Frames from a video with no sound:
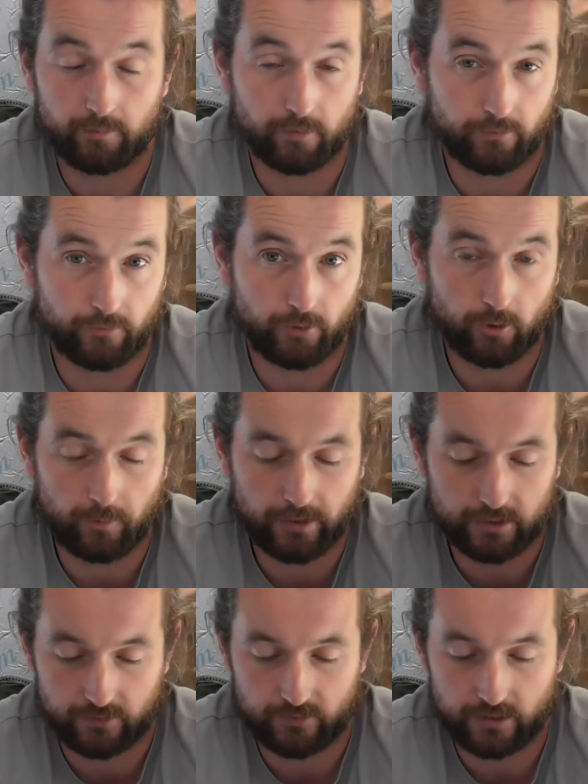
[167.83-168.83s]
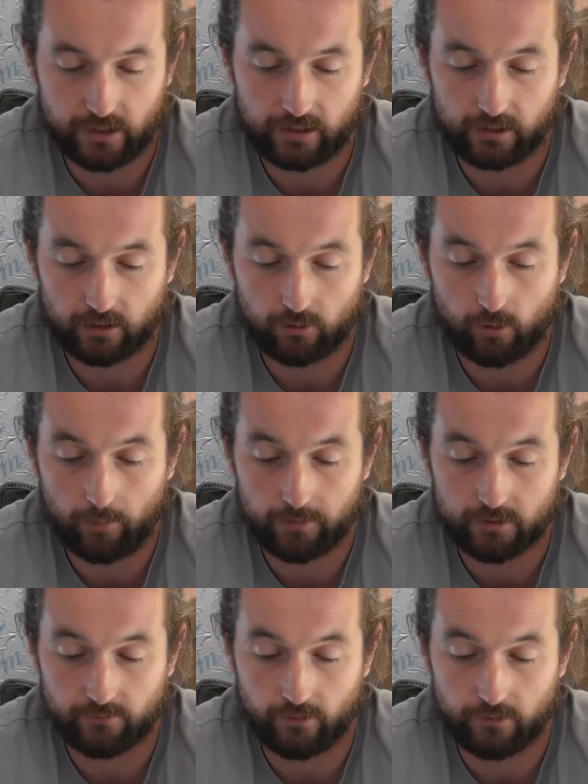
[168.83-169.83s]
preferably, as I've said, in a
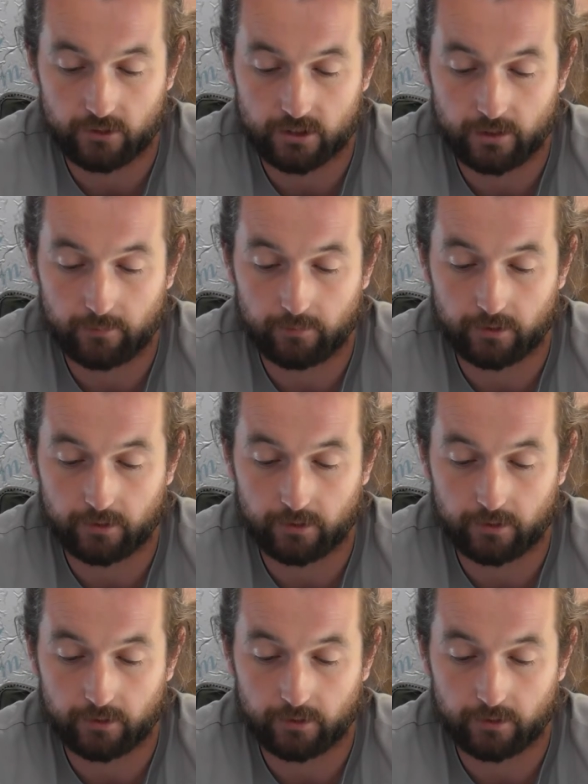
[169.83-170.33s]
cooperative ownership,